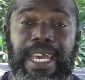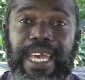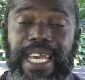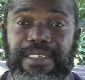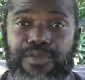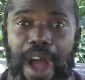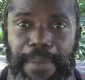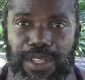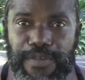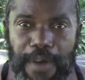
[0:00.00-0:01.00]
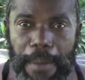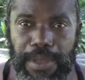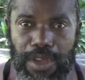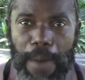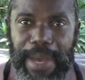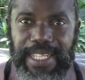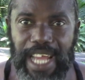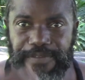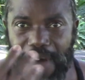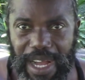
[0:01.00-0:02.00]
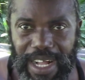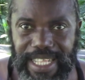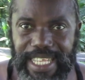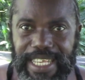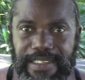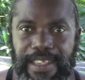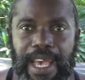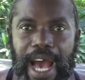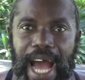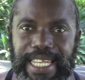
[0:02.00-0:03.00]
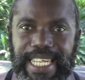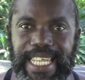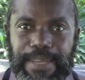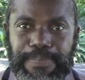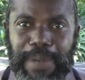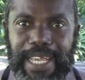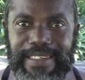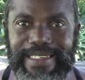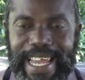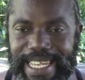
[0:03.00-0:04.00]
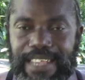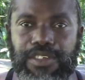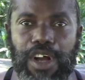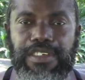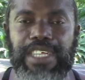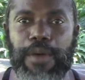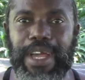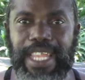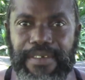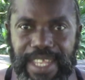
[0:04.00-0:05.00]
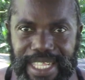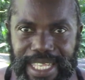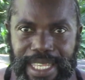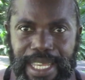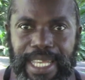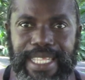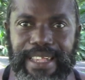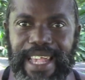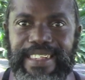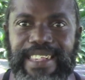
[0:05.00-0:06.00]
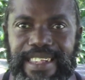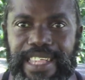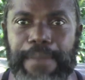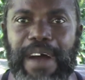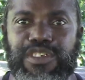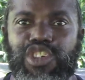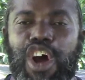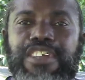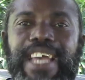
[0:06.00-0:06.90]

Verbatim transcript: is robbing you from your mental faculties. And in the places like these countries that we live in, there's a system of church